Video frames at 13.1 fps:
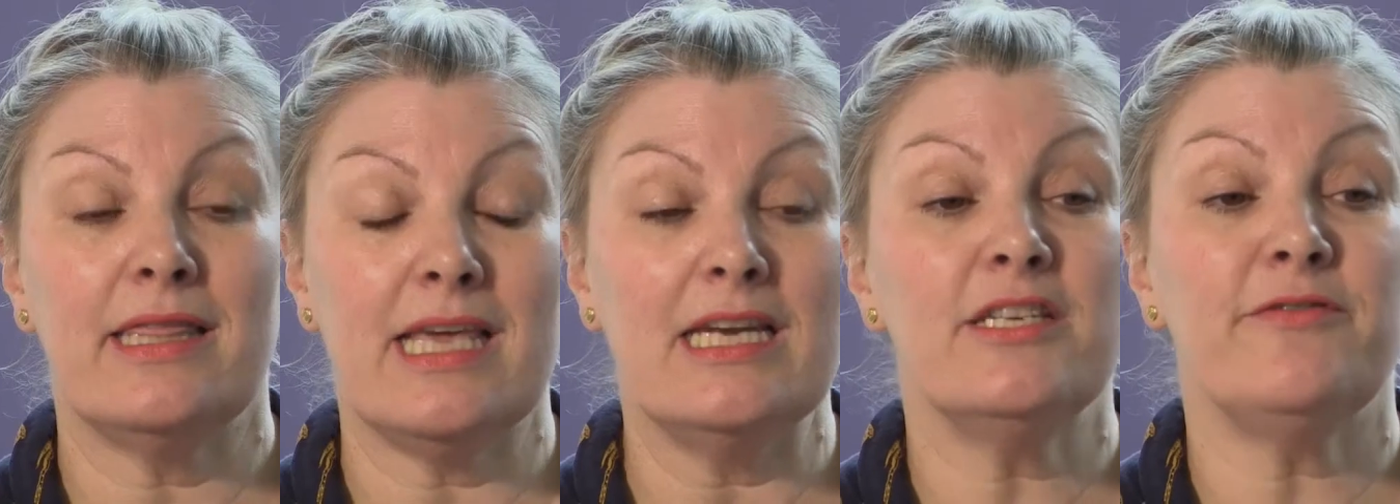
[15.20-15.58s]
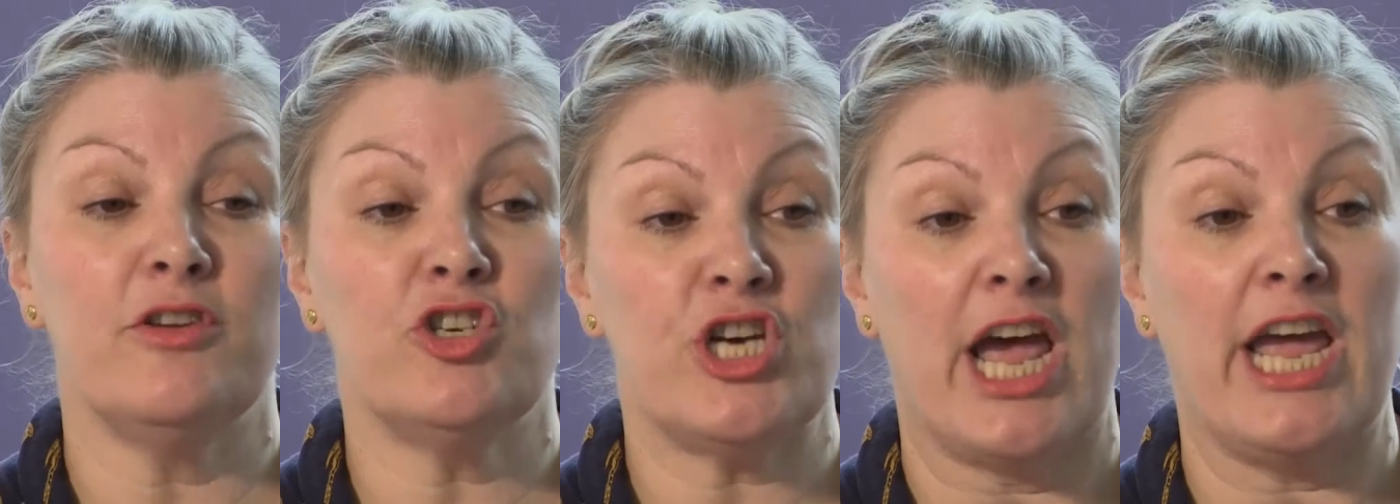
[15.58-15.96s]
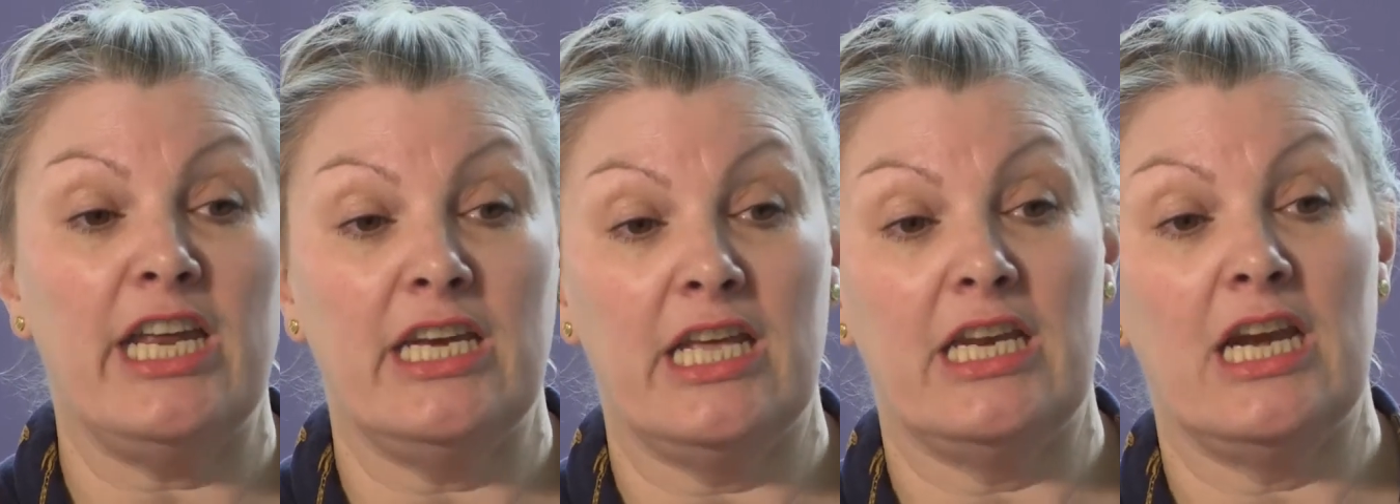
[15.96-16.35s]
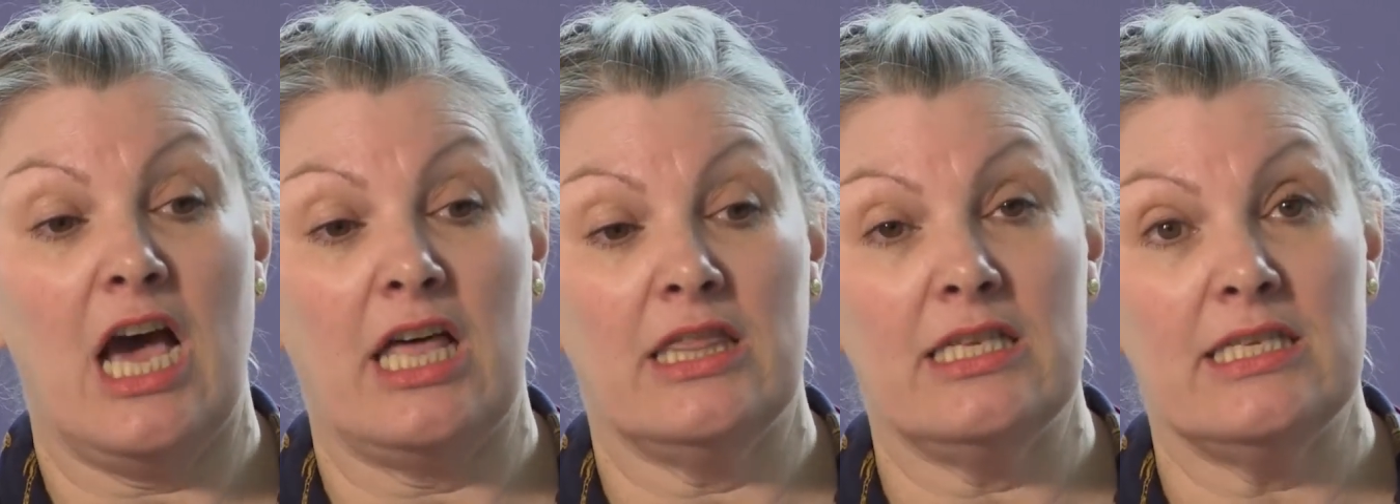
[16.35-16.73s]
The interview training
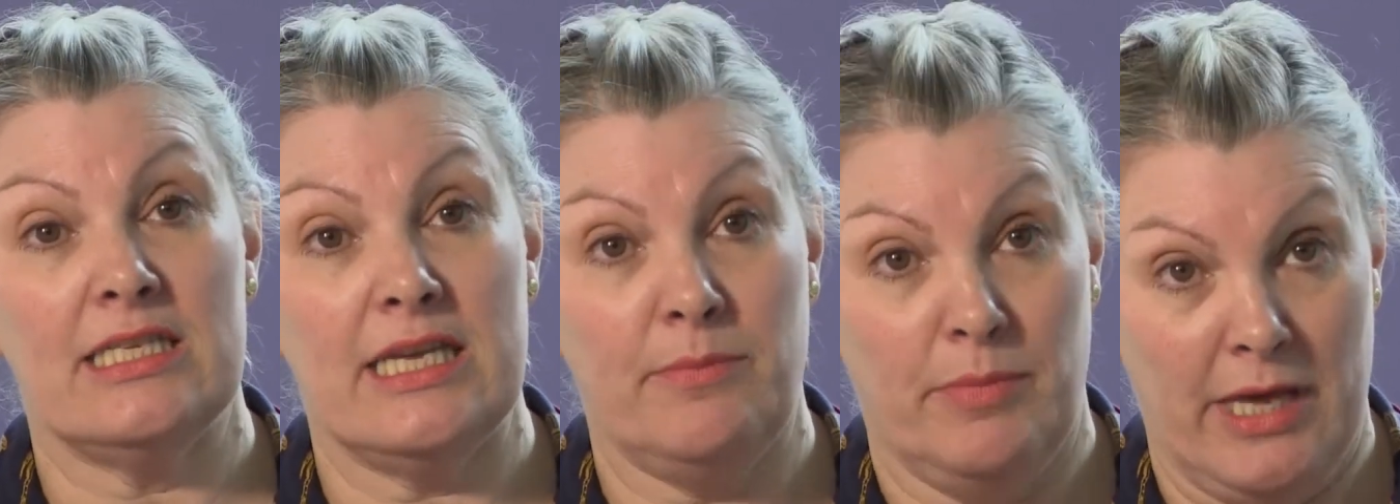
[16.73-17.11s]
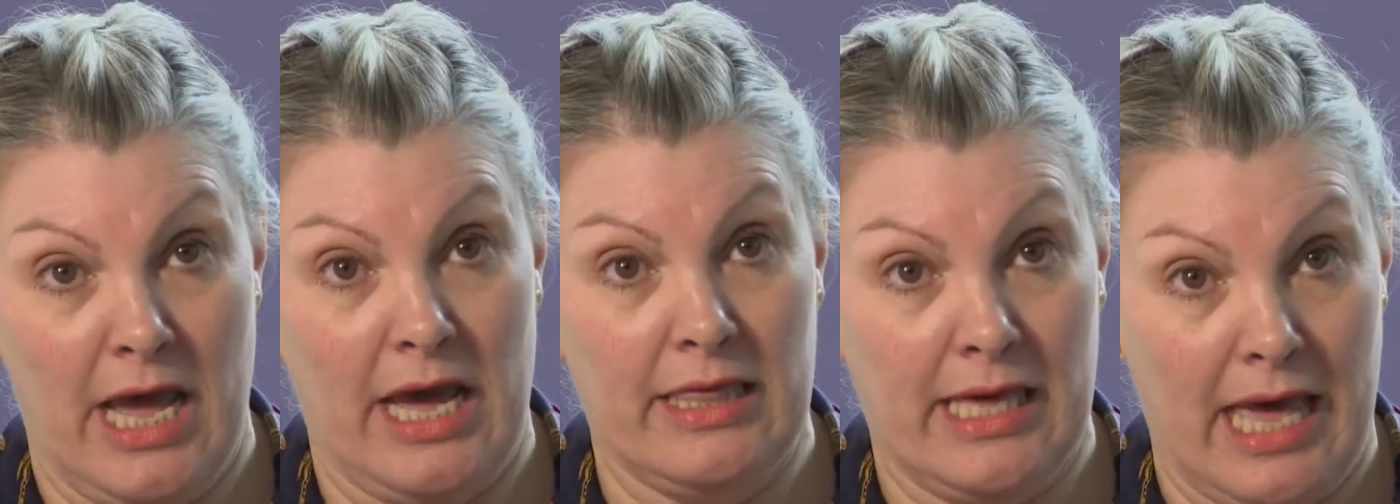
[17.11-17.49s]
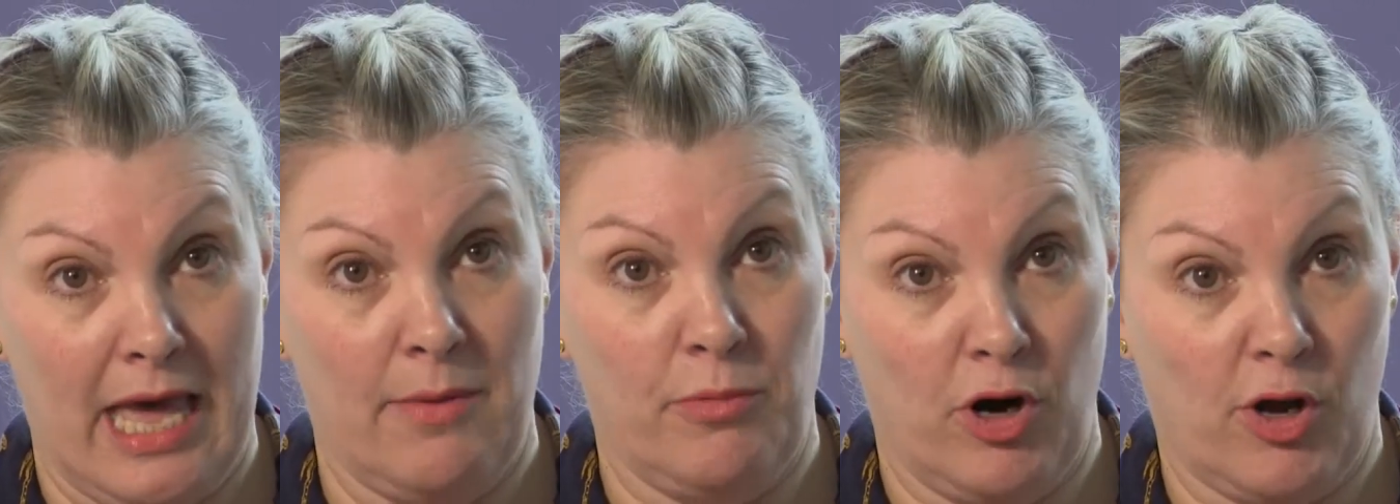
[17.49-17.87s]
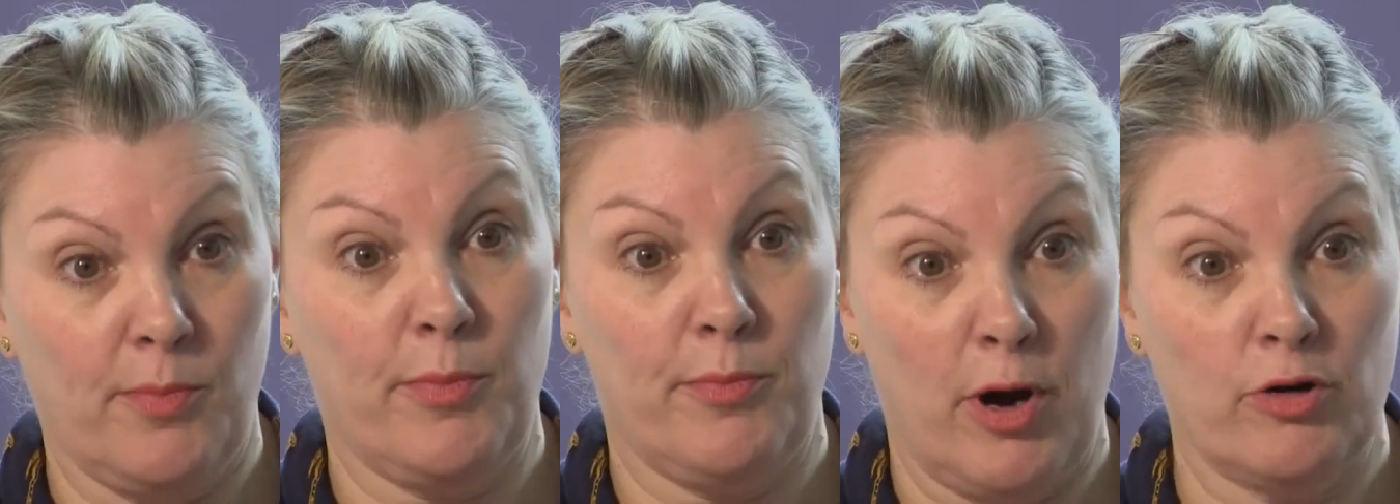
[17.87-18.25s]
and the CPA, the Care
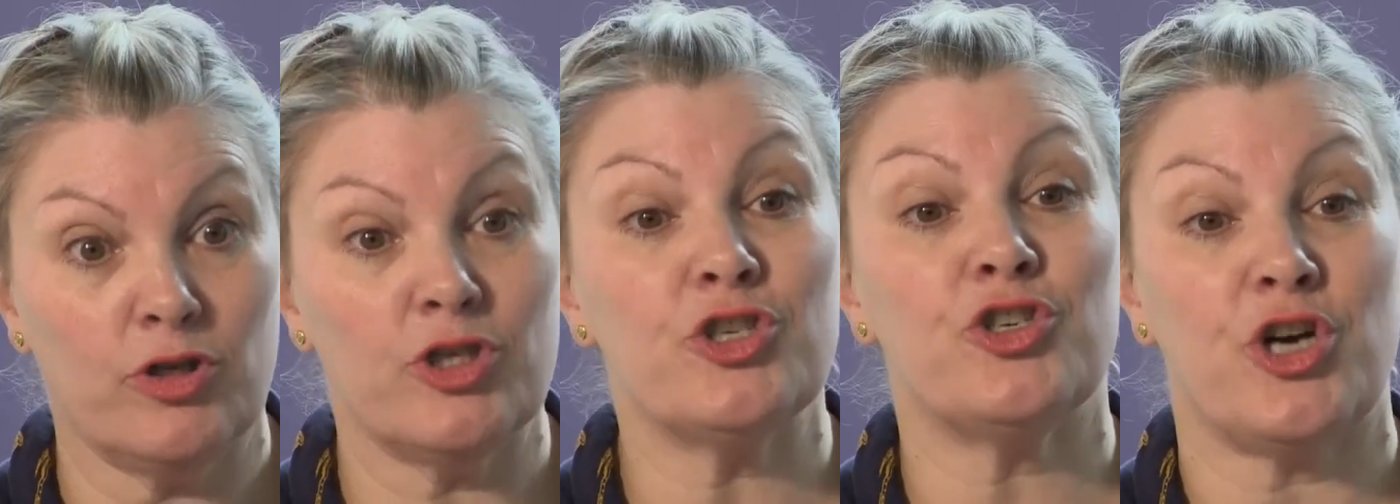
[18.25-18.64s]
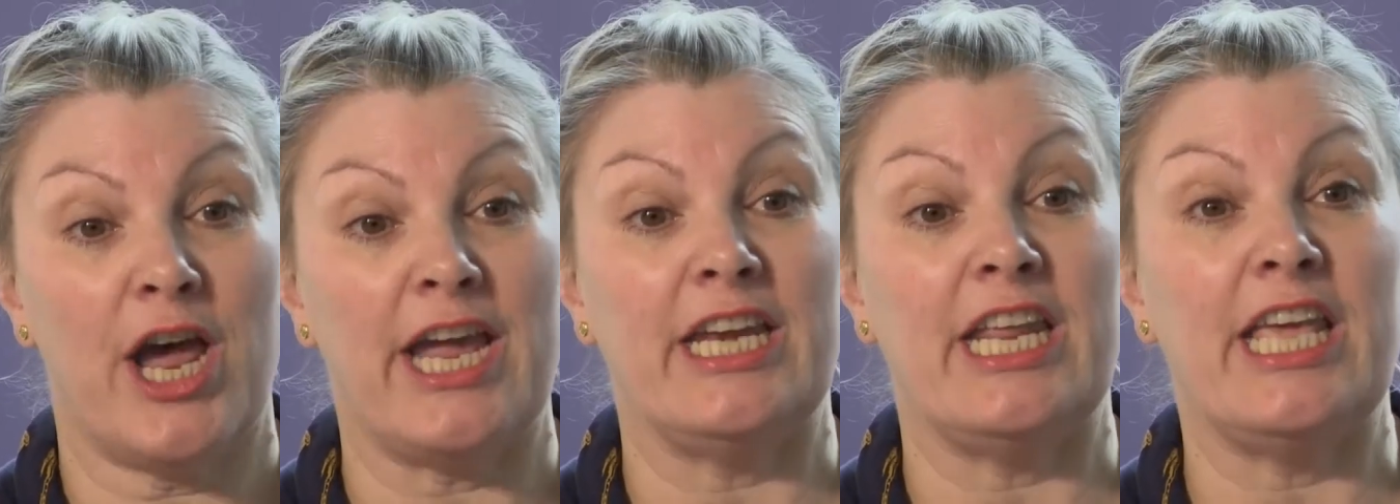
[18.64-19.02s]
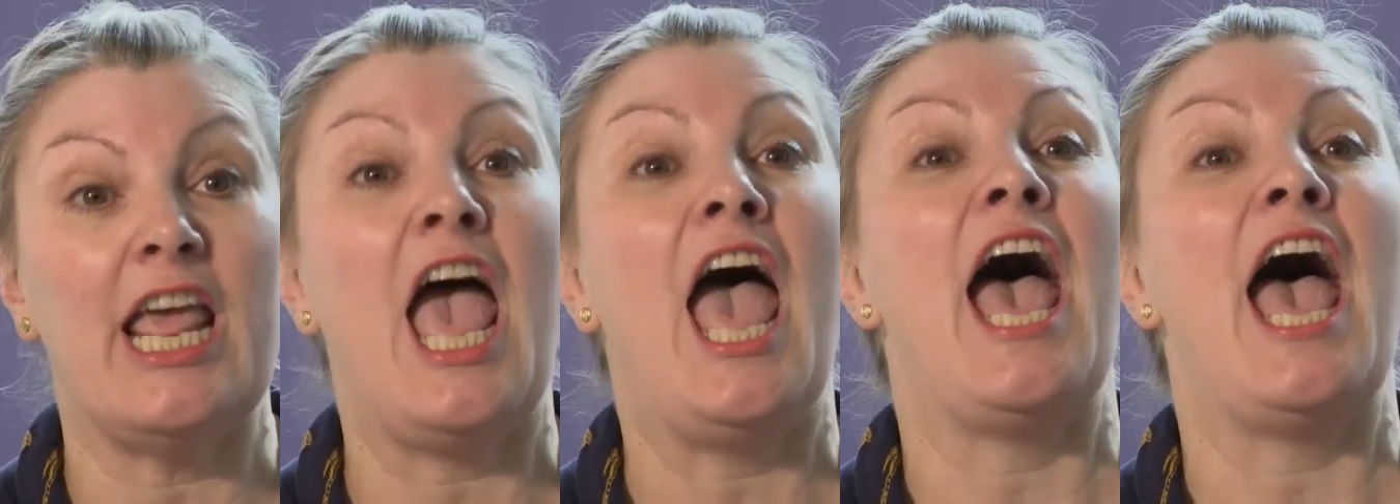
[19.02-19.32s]
Programme Approach training,